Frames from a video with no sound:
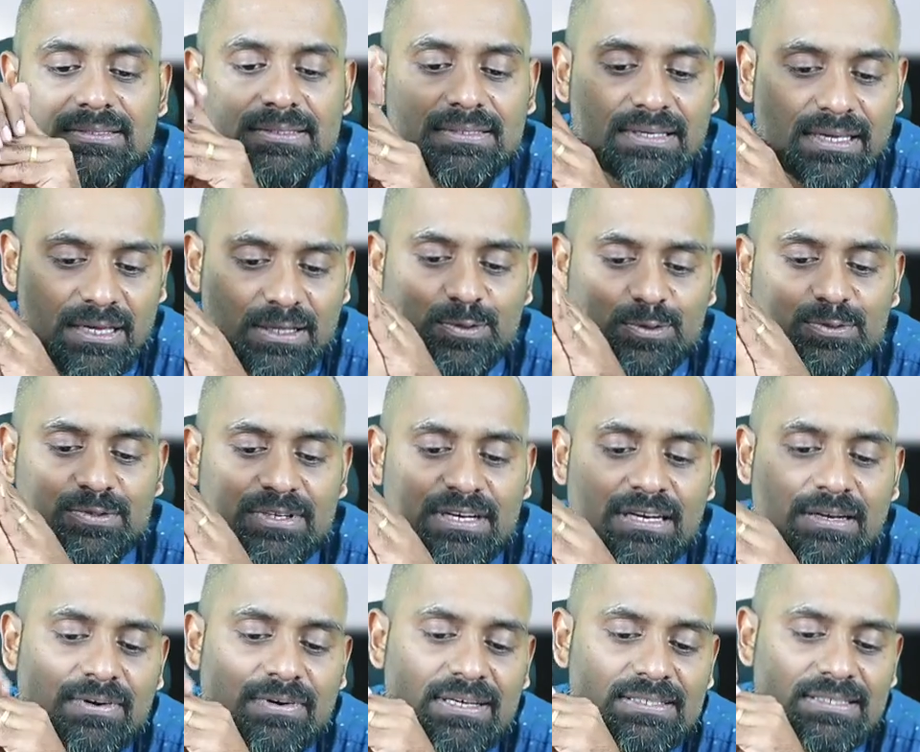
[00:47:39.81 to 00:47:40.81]
Geetu
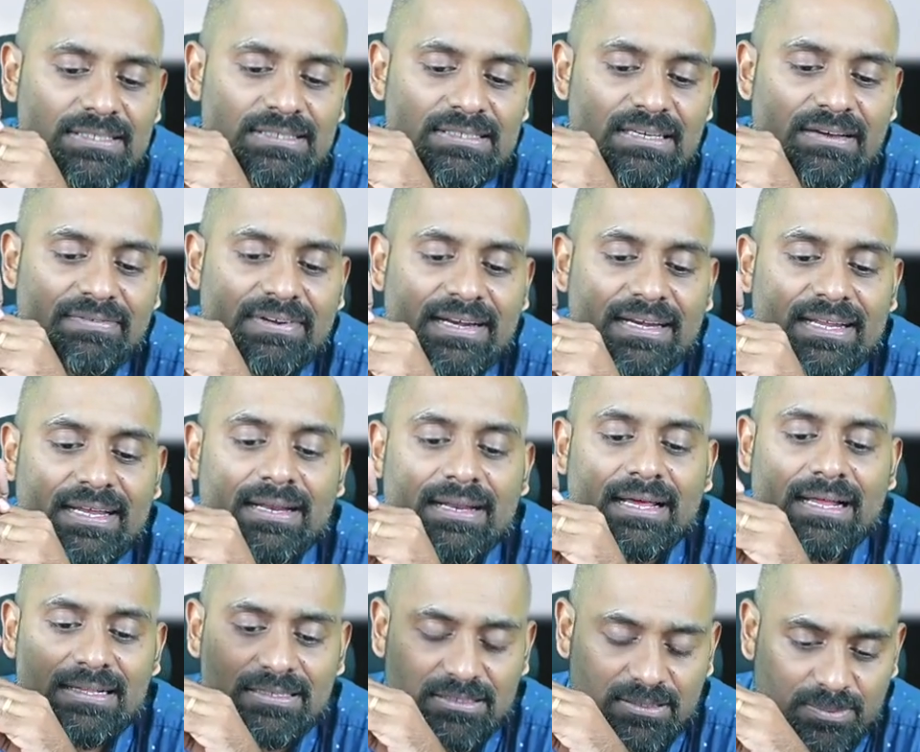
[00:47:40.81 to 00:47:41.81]
Srinivasan, 17,
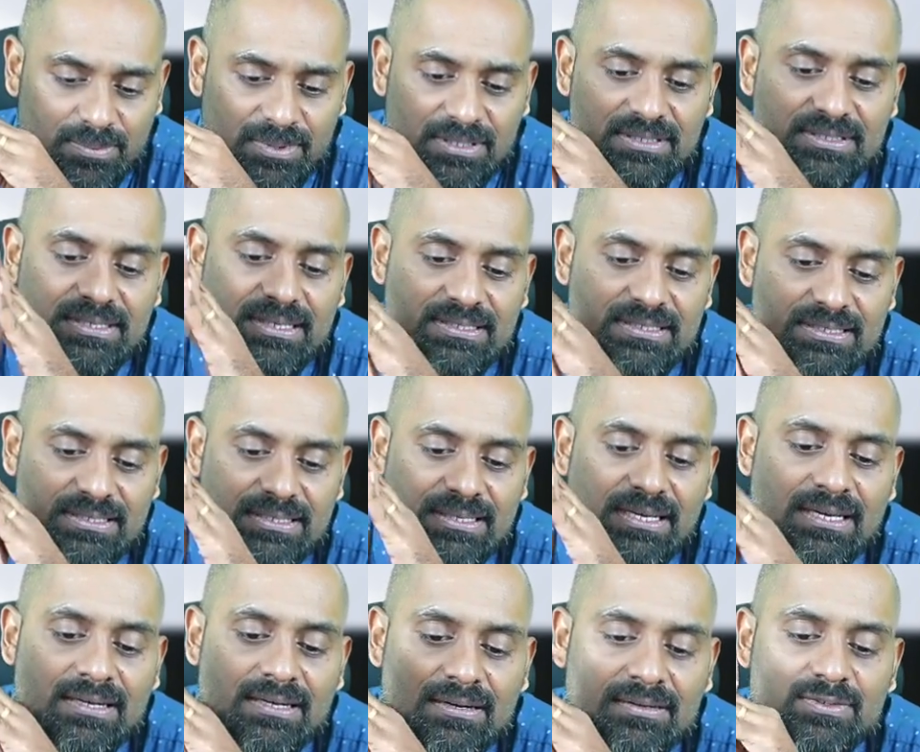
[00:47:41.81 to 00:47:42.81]
Elizabeth,
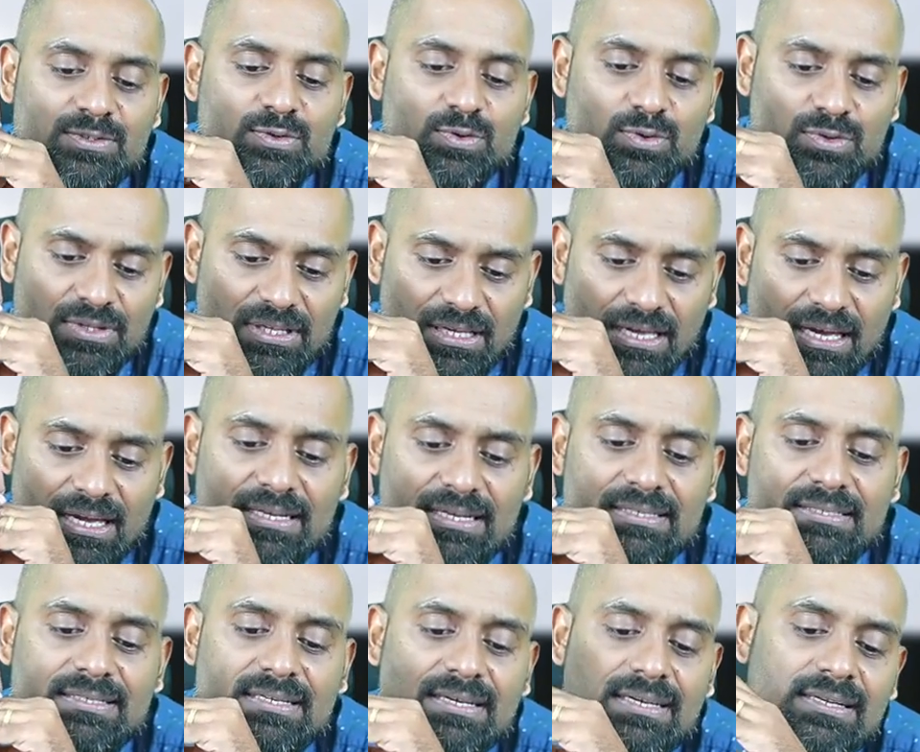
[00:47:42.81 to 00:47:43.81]
16, Shruti,
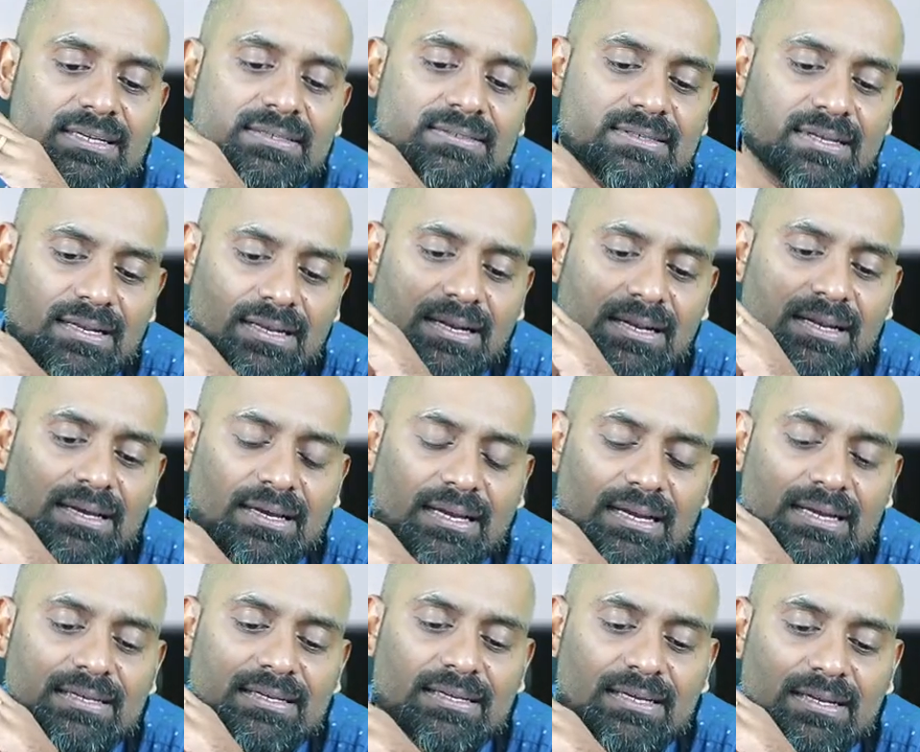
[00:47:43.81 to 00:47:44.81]
18, Chanila,
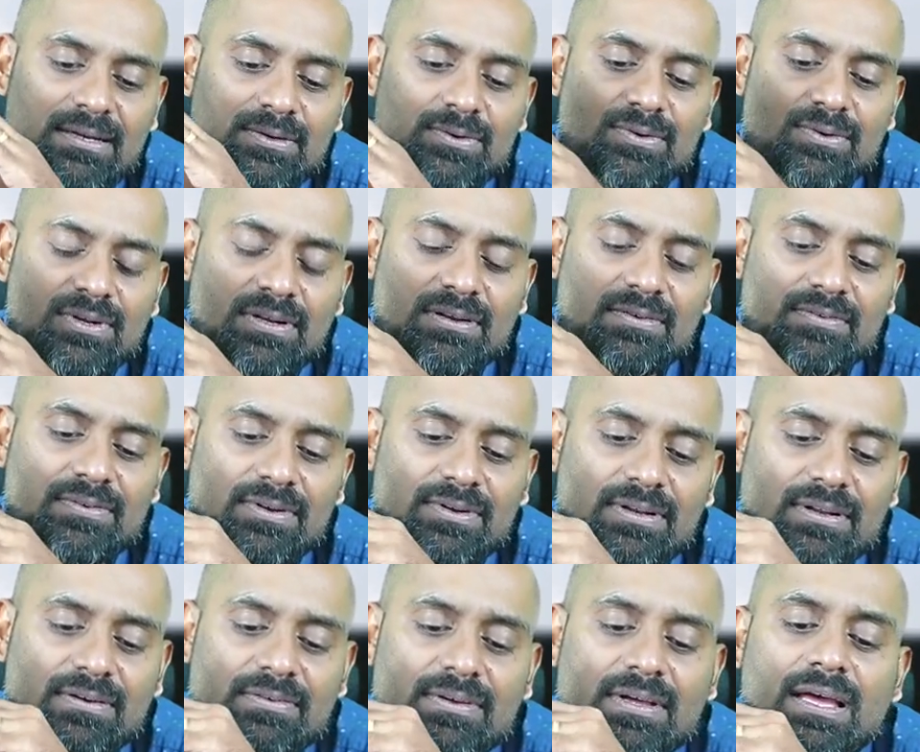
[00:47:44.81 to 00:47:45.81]
18, good enough, good
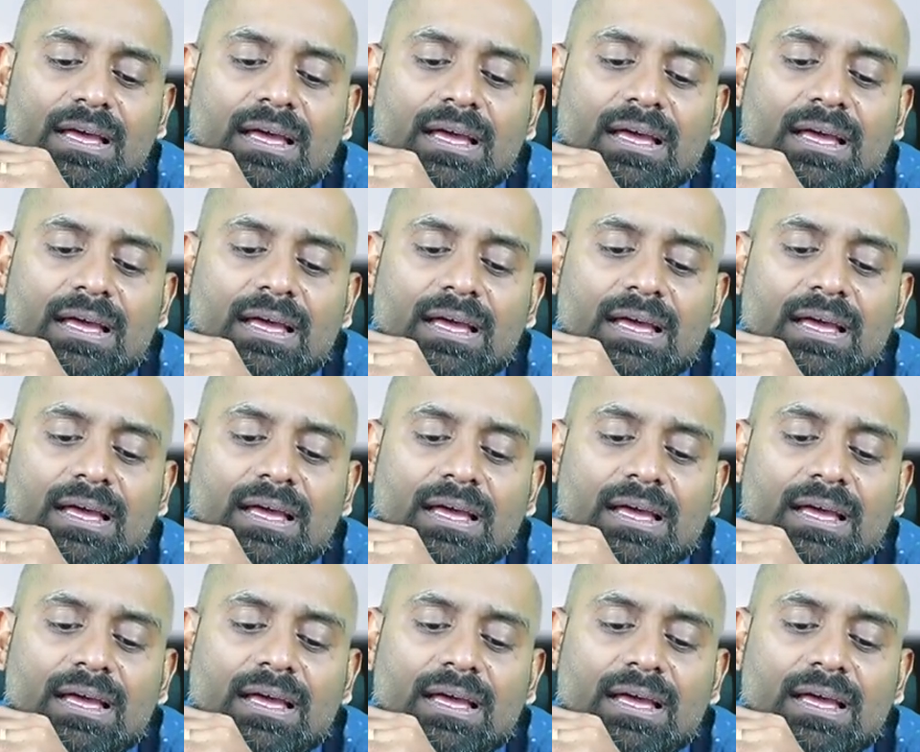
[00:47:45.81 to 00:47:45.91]
enough.